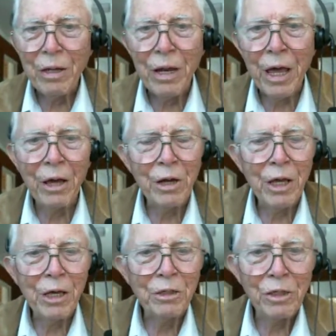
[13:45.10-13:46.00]

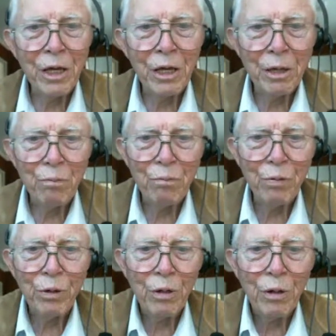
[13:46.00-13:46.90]
nowadays they
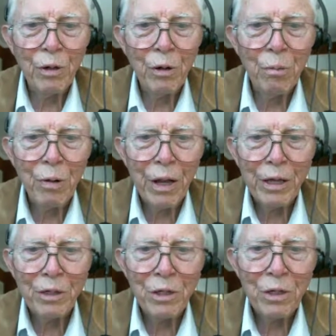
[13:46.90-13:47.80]
put little
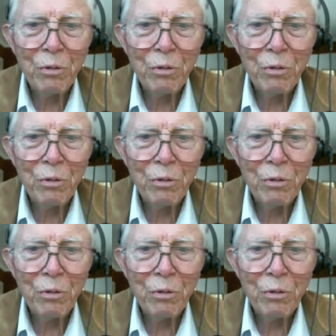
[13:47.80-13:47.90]
plates,